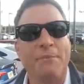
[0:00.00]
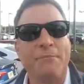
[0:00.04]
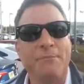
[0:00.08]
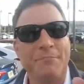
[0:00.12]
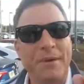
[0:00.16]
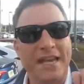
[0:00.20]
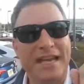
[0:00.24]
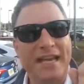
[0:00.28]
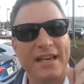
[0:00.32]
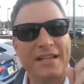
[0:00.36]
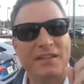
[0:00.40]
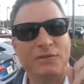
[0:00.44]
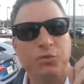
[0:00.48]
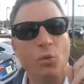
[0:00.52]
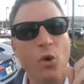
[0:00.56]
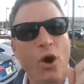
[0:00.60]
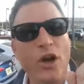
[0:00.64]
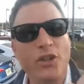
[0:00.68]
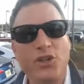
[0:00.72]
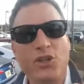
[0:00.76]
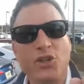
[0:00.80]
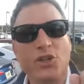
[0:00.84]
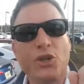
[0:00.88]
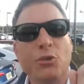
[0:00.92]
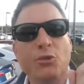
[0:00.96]
Because
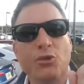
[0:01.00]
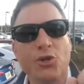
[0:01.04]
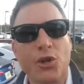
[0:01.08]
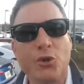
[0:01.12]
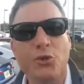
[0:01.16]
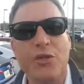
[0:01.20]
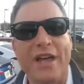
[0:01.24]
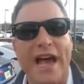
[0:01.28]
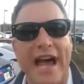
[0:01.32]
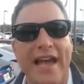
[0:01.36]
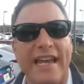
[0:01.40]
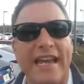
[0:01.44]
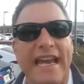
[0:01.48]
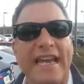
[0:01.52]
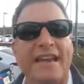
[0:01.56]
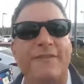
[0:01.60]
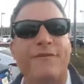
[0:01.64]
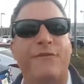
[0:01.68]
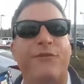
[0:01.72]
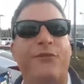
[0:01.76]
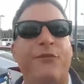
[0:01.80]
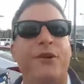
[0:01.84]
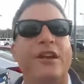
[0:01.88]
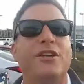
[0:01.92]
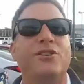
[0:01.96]
once you do that, it
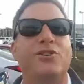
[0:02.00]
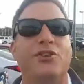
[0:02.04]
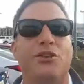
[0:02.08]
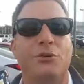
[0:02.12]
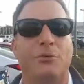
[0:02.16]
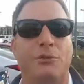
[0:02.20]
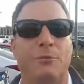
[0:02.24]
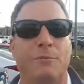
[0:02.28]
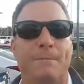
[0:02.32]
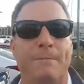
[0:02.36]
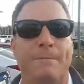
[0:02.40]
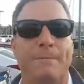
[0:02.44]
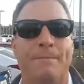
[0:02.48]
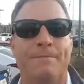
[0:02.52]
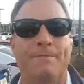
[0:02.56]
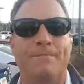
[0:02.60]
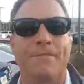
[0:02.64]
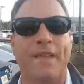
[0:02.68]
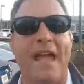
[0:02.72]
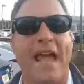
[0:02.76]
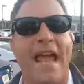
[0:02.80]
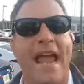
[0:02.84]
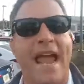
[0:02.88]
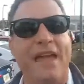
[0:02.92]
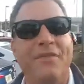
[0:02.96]
frees you.
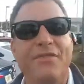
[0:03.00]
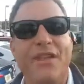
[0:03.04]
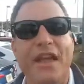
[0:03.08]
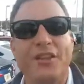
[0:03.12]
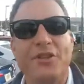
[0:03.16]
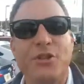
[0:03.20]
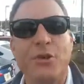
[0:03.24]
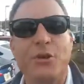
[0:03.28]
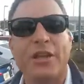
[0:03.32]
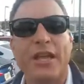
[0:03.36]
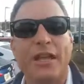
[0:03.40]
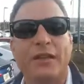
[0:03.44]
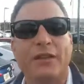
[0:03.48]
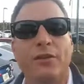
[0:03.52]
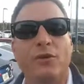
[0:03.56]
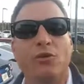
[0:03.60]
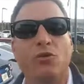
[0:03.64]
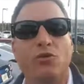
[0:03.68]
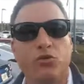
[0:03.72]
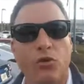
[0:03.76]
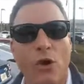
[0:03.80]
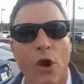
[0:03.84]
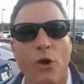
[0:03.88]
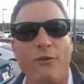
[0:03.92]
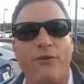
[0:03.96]
And then you can
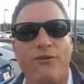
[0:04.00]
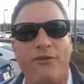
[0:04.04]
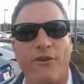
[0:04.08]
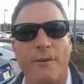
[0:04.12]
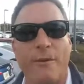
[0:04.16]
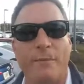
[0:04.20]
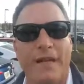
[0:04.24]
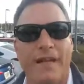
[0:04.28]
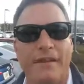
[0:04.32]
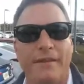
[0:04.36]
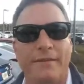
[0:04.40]
grow from it.